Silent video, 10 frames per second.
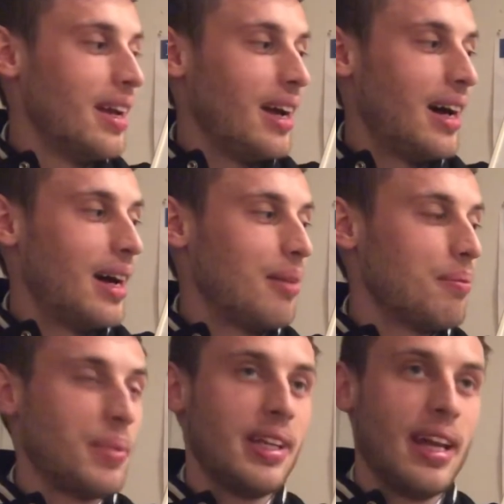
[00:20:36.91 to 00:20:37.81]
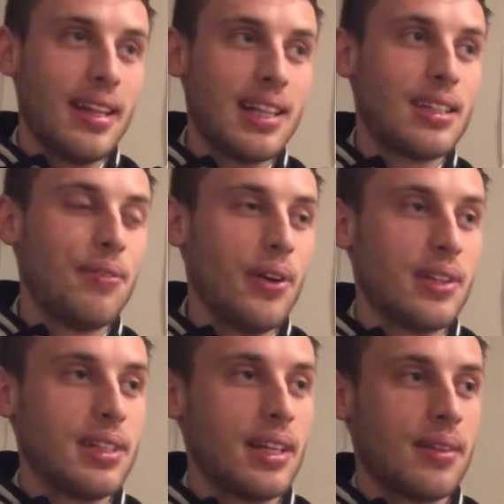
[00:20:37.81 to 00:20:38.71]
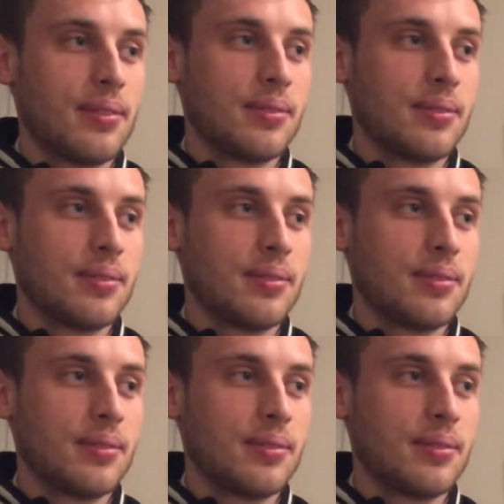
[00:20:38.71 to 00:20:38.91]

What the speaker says: But yeah, that's the first thing.